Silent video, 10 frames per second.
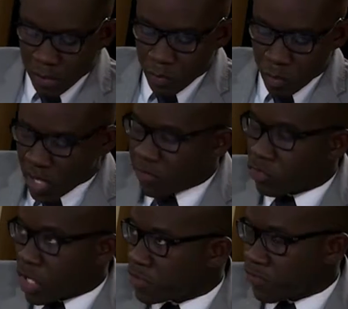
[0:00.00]
we have a
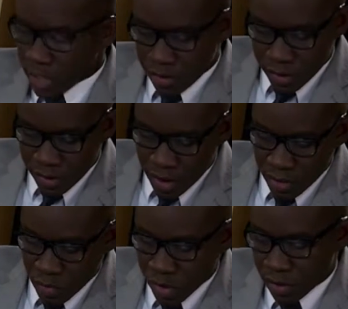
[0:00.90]
range of metrics
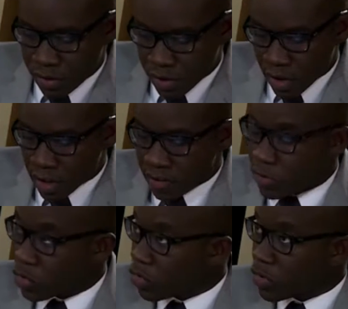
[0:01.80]
then with
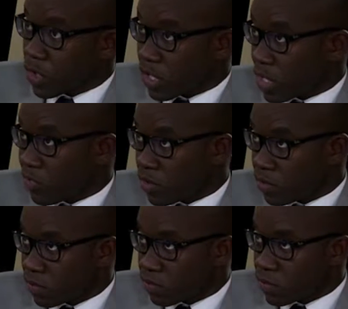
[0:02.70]
different scores to
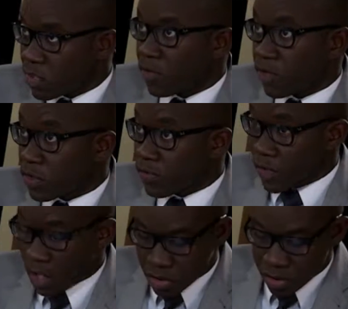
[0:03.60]
examine
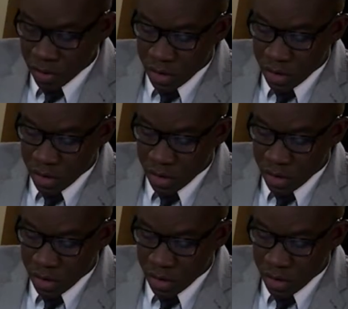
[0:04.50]
diversification.